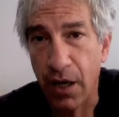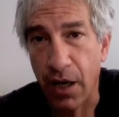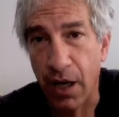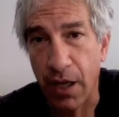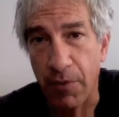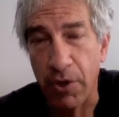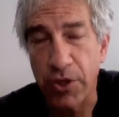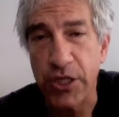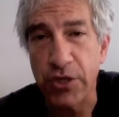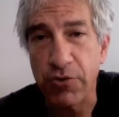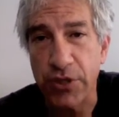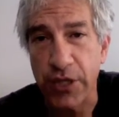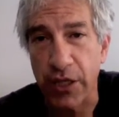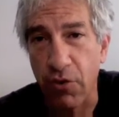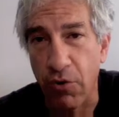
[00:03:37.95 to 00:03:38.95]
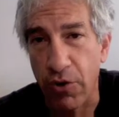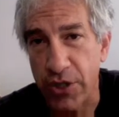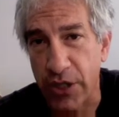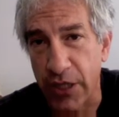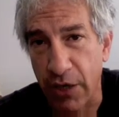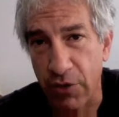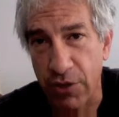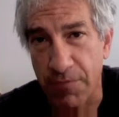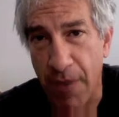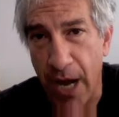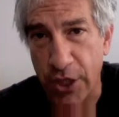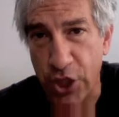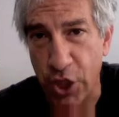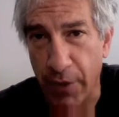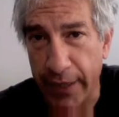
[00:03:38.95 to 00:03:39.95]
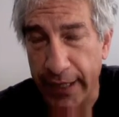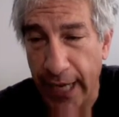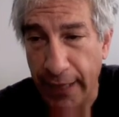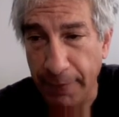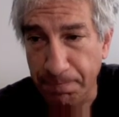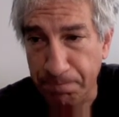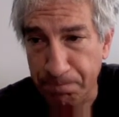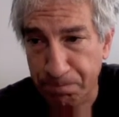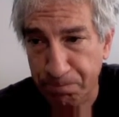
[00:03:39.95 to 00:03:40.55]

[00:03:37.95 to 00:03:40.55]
on. The most interesting horse in here is Macho again.